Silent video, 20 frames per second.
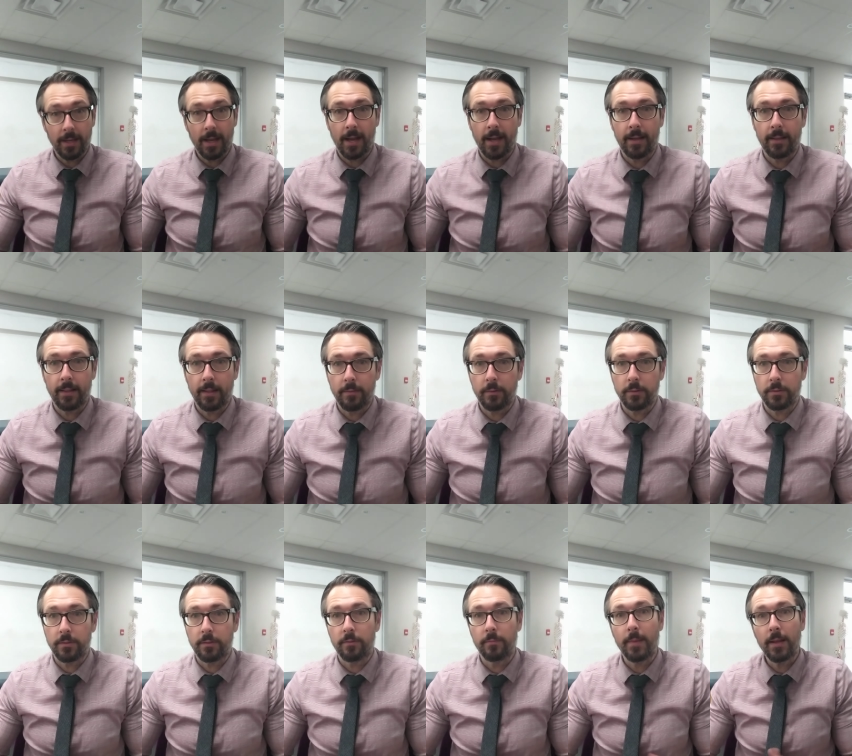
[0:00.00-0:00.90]
high
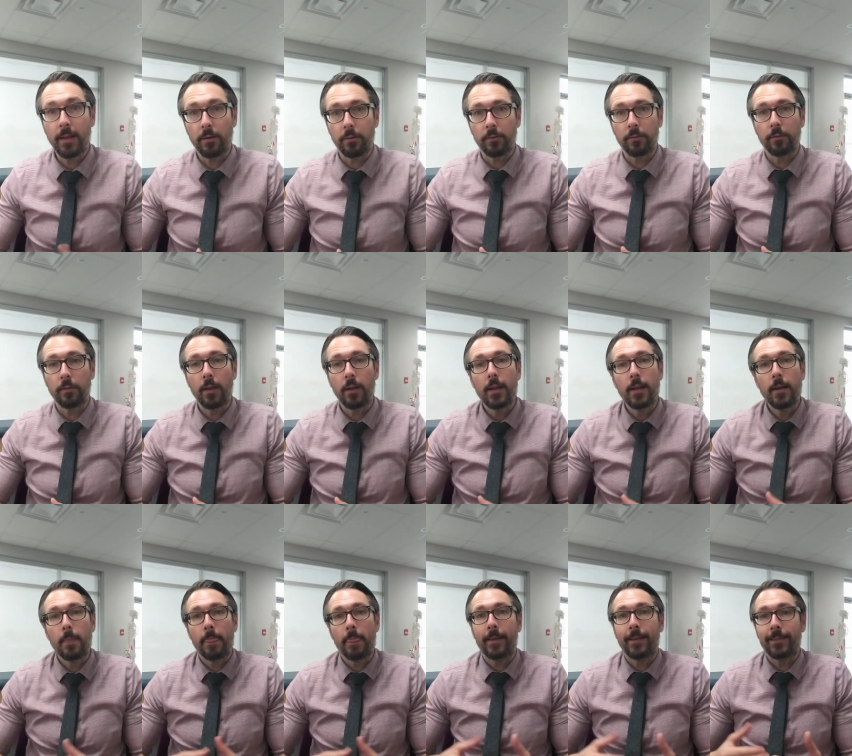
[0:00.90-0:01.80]
levels of metals,
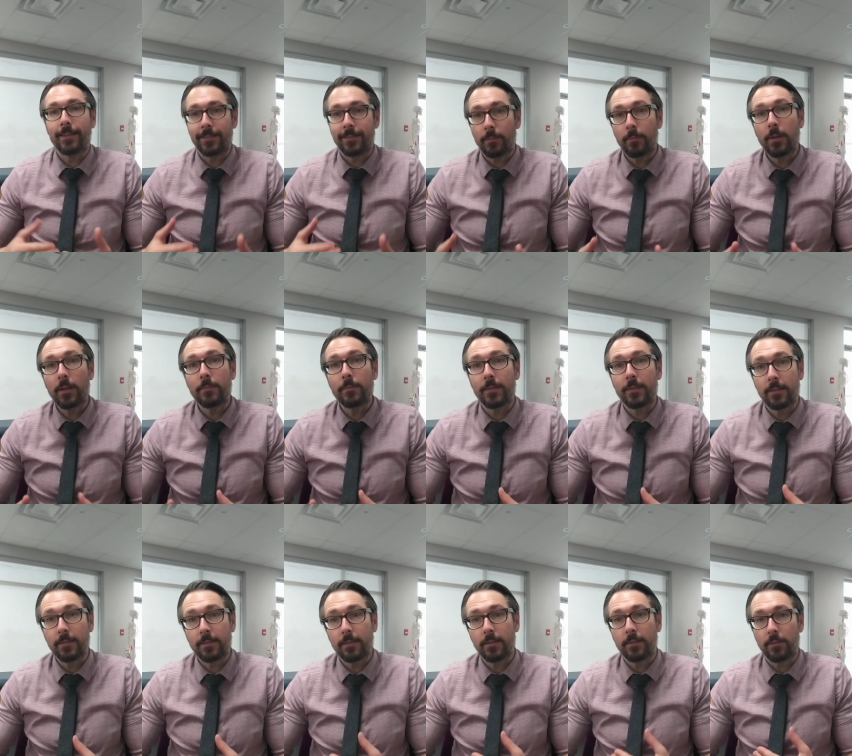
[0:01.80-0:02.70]
then sometimes it
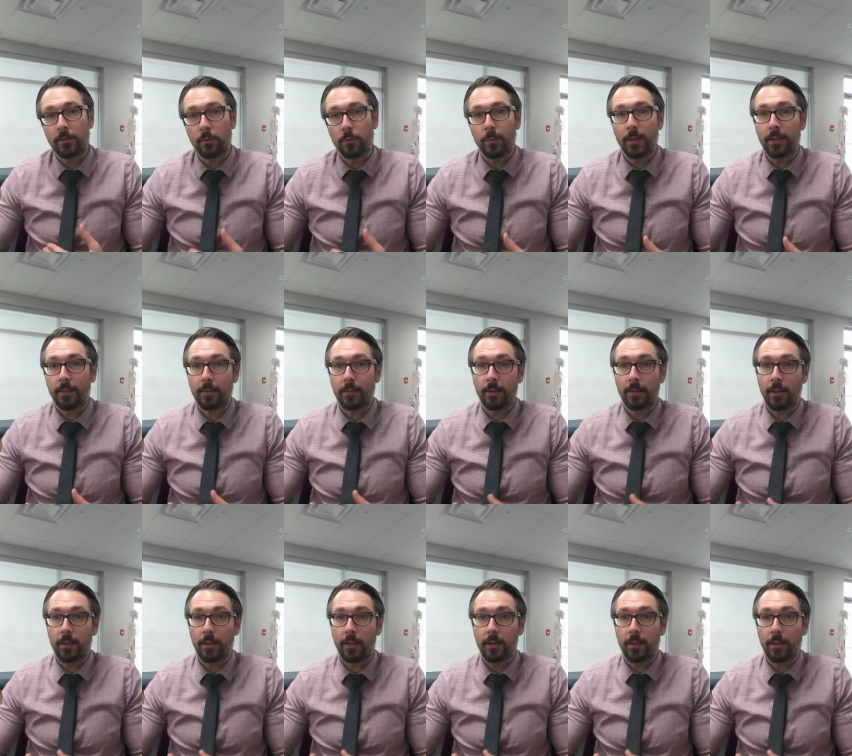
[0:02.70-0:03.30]
isn't until we get the